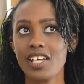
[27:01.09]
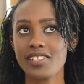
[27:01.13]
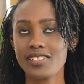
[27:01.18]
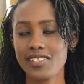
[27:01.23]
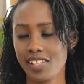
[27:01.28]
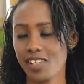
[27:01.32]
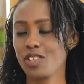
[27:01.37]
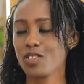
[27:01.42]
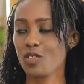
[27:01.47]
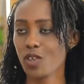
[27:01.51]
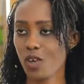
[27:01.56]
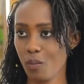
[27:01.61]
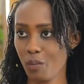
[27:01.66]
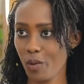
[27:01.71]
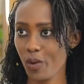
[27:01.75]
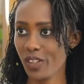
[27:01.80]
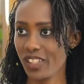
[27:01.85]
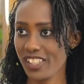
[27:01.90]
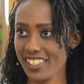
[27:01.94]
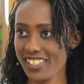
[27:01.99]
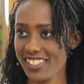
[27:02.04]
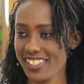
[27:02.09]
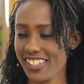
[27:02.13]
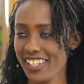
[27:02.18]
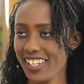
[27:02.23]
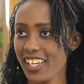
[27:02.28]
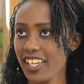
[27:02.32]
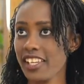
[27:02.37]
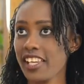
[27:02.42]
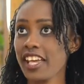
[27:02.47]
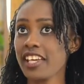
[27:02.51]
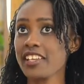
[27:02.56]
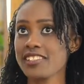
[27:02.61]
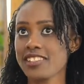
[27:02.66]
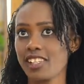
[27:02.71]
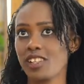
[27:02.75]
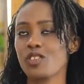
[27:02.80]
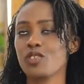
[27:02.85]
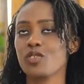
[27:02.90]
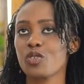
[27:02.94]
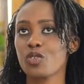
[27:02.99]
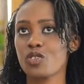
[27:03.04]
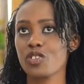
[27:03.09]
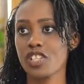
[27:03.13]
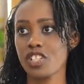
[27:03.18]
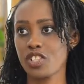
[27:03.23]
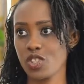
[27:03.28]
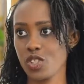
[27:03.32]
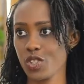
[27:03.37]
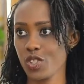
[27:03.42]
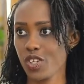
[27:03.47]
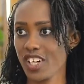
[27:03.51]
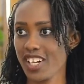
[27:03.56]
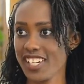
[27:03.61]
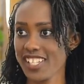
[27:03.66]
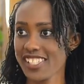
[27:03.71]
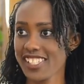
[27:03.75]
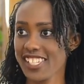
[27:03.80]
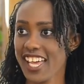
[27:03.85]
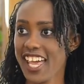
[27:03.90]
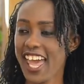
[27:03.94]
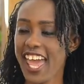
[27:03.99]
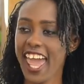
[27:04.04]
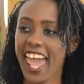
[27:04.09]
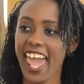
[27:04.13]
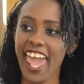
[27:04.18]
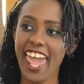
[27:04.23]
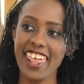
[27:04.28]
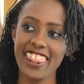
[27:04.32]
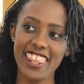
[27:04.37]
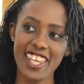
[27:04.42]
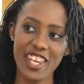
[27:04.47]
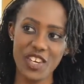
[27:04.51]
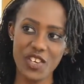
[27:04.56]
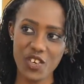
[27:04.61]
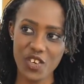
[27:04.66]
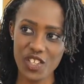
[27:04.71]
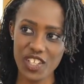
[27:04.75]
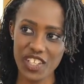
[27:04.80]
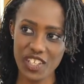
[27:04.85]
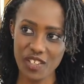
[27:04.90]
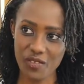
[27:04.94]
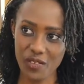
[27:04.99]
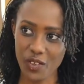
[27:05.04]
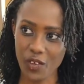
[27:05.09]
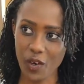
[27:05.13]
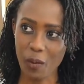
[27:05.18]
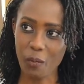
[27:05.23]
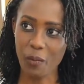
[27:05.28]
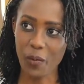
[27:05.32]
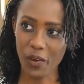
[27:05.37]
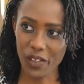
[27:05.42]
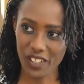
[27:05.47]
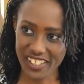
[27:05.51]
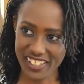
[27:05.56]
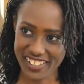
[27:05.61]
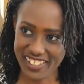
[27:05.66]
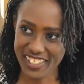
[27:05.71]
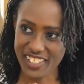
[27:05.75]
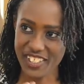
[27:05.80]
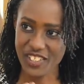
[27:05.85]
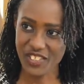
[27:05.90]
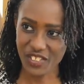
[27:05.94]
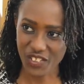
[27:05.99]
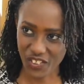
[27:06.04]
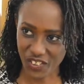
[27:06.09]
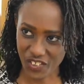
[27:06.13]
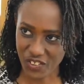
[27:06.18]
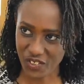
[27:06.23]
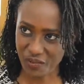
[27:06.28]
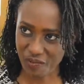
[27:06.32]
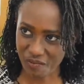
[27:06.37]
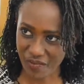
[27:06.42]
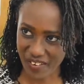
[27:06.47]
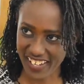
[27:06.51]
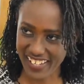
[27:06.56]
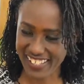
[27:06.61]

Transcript: sells your policy, like sells you insurance, and they don't give you your policy document.